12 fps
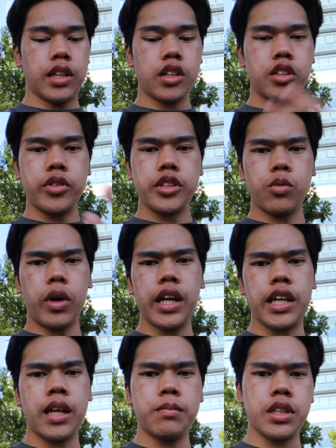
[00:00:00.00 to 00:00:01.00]
Another reason why I
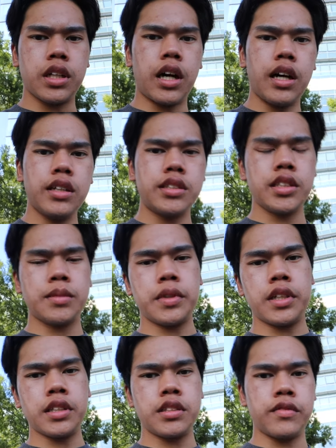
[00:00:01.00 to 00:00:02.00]
came to college is
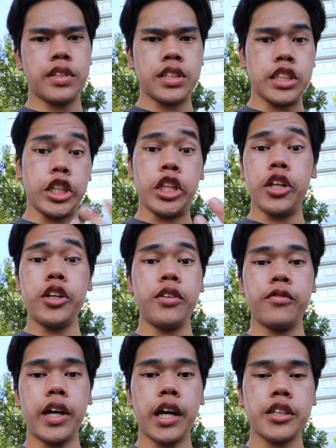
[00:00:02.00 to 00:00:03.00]
because of the security
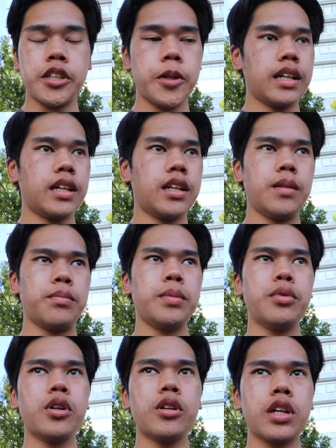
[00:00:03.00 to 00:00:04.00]
factor. Uh,
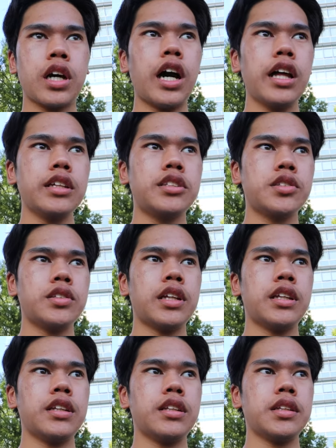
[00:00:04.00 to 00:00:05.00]
people go to college so
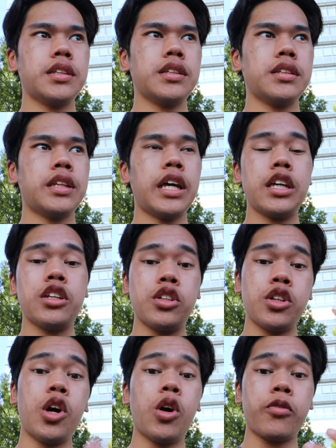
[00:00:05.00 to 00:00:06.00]
then they
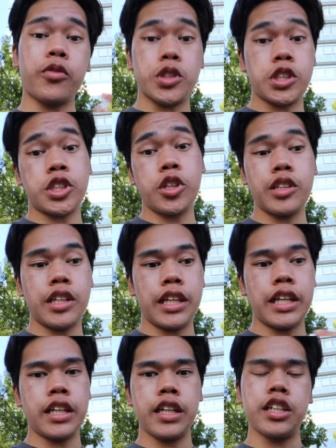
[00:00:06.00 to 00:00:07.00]
know for sure that
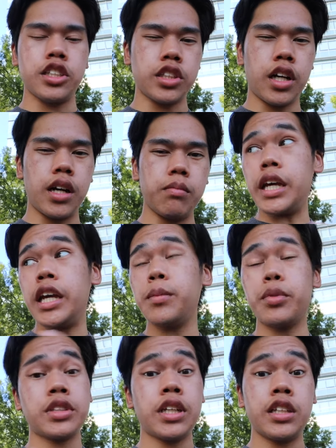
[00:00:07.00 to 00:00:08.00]
they can get a job.
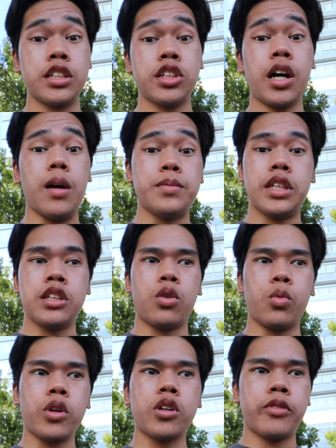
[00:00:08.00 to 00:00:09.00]
80% of the jobs in the
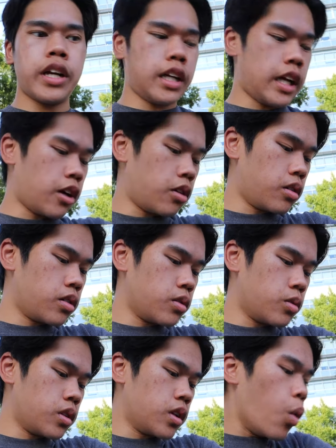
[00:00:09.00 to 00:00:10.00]
world right now,
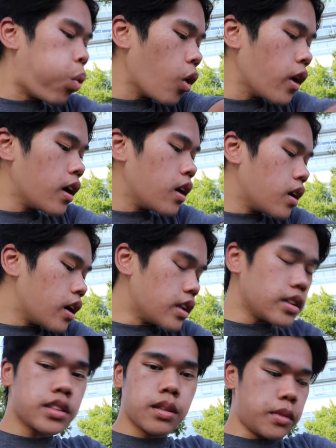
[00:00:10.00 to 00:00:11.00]
or at
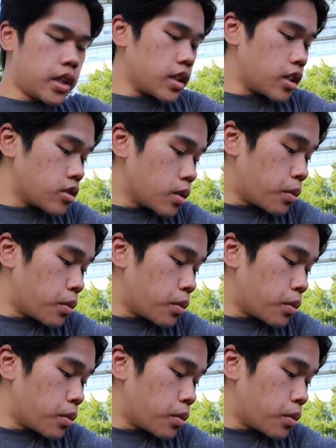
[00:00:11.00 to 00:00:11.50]
least in America, there's a